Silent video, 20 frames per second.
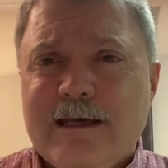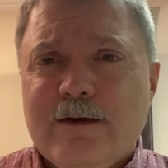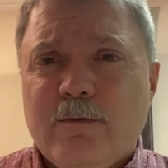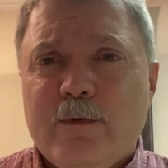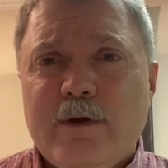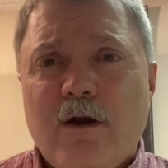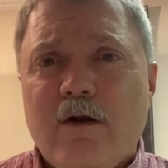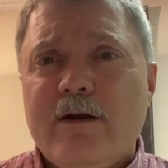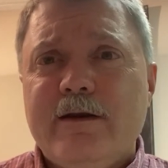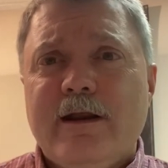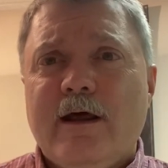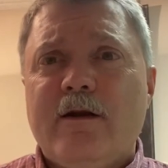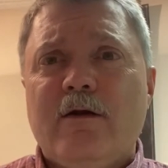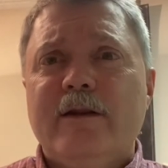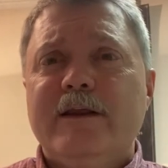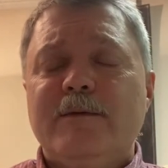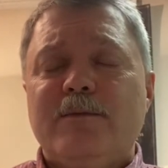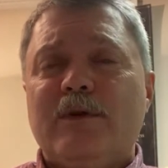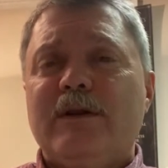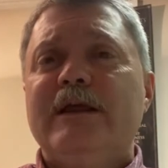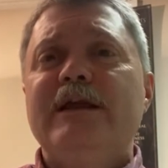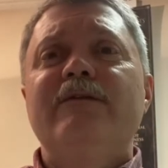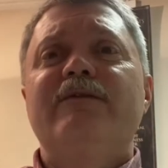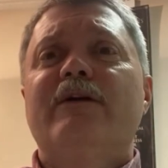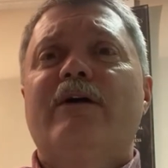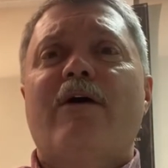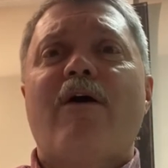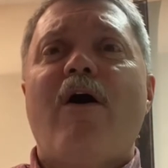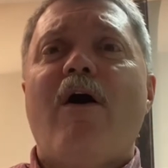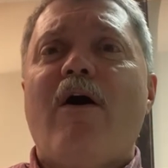We don't not only believe
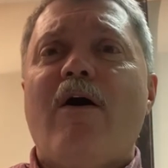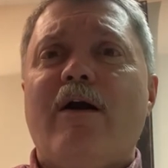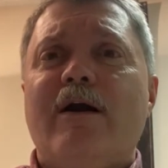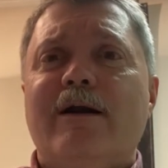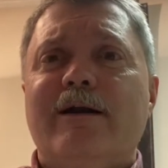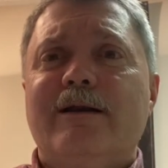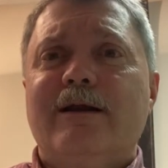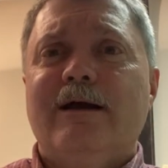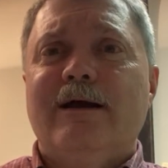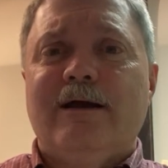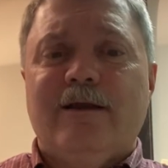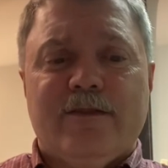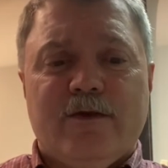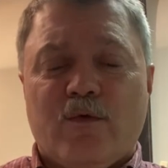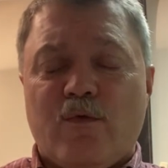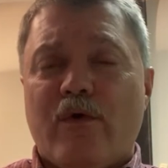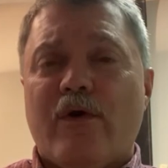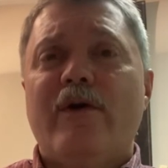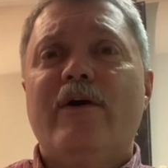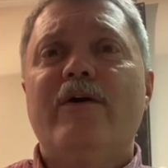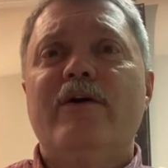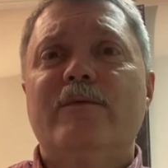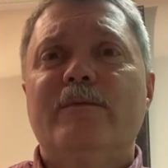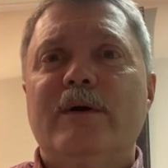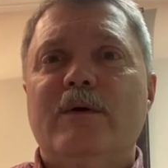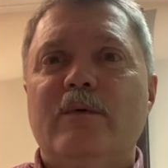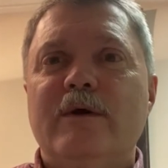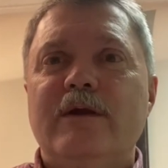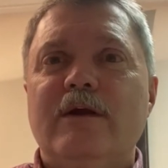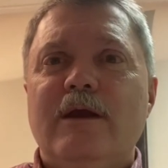in our heart the word,
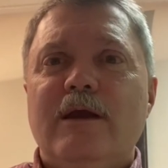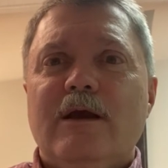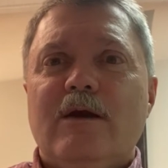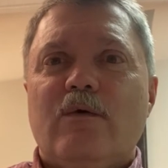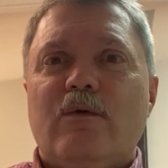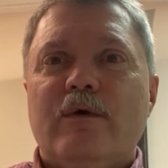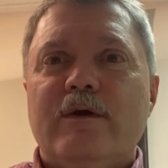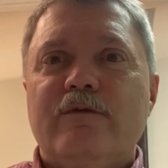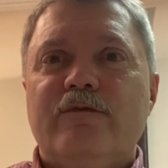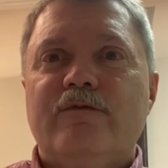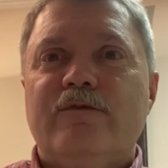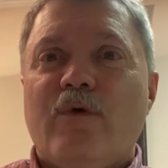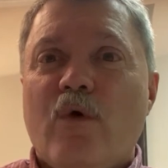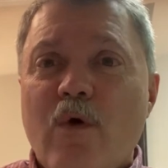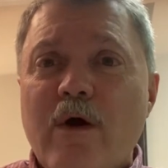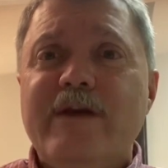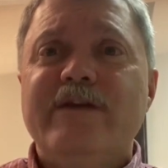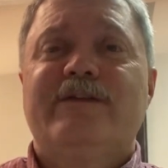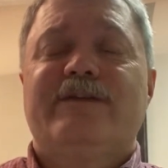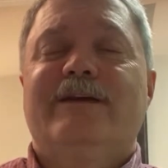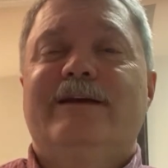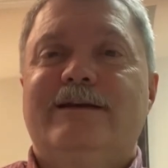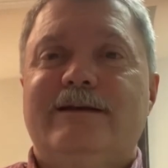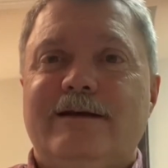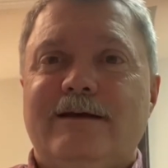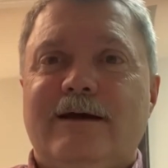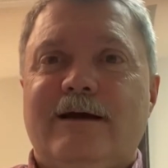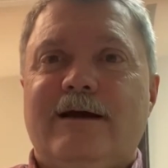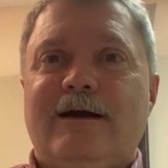but we voice it.